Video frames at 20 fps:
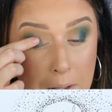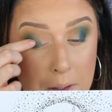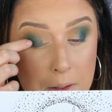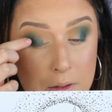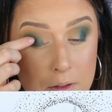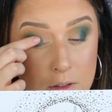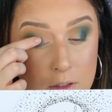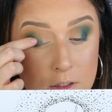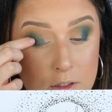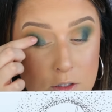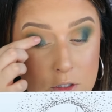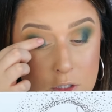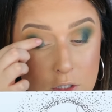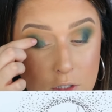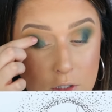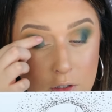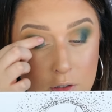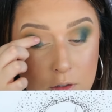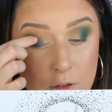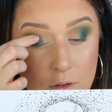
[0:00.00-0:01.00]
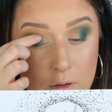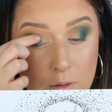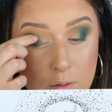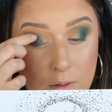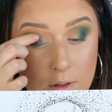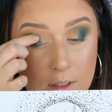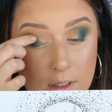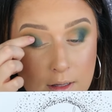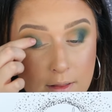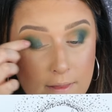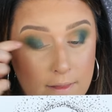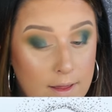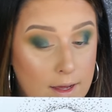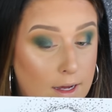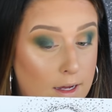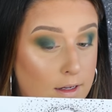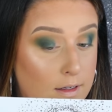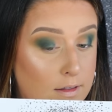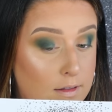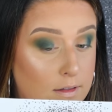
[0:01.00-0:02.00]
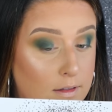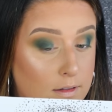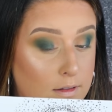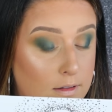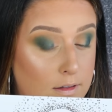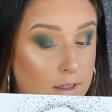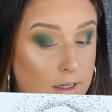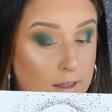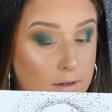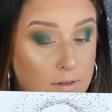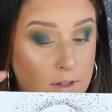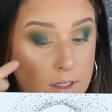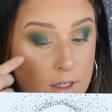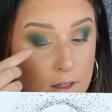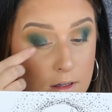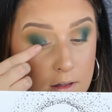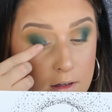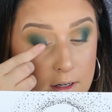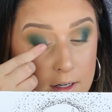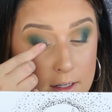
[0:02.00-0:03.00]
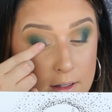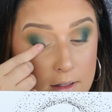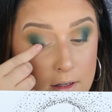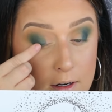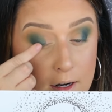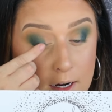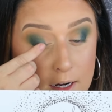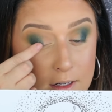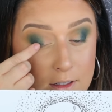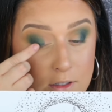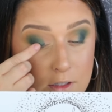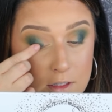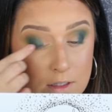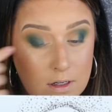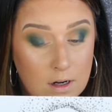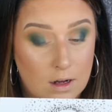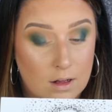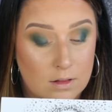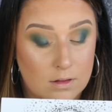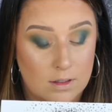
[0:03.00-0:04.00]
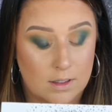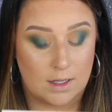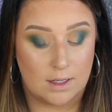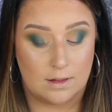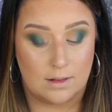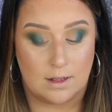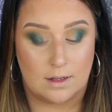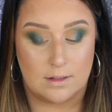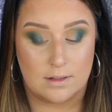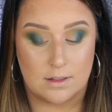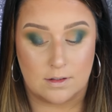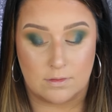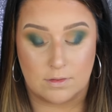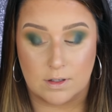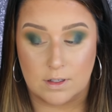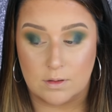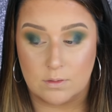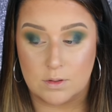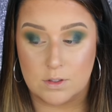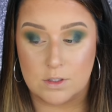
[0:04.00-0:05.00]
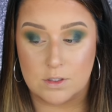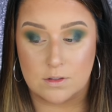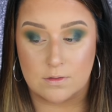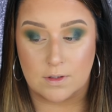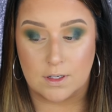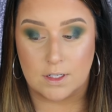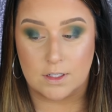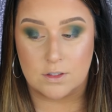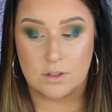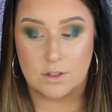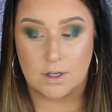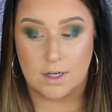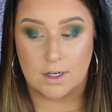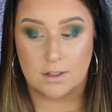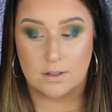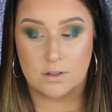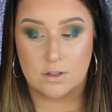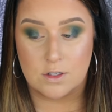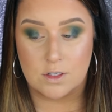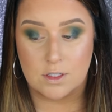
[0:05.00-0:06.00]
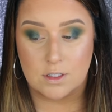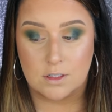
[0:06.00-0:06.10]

into that navy color, and they're actually not looking that different, which is very strange.